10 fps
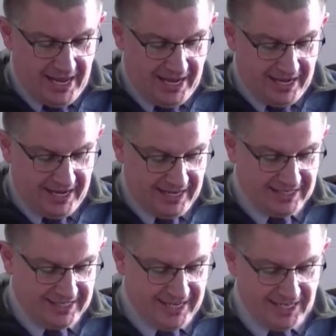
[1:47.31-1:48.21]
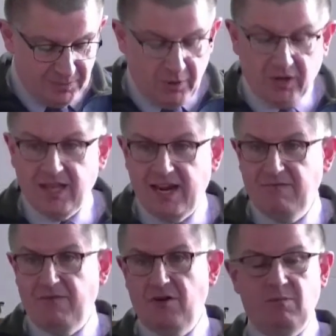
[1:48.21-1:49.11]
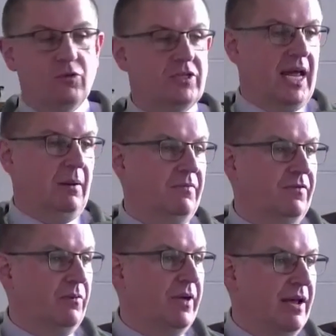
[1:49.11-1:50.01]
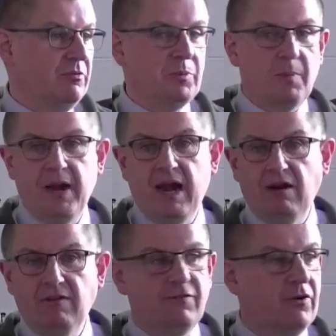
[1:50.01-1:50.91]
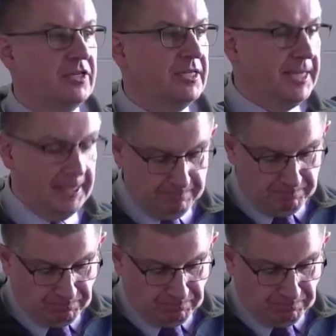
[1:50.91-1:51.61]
and it's his book that I found most helpful when I was preparing for today.